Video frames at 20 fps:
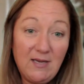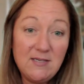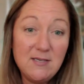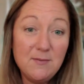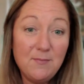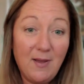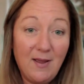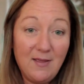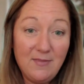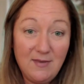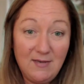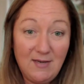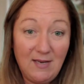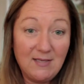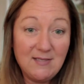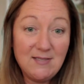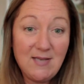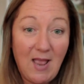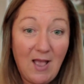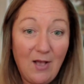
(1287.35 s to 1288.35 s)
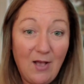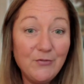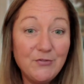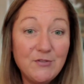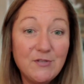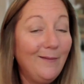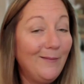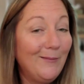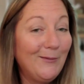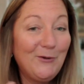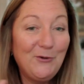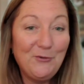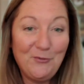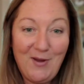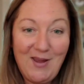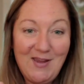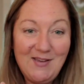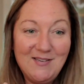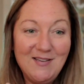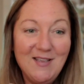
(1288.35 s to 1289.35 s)
to buy the next house.
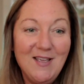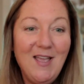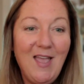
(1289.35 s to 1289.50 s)
Great.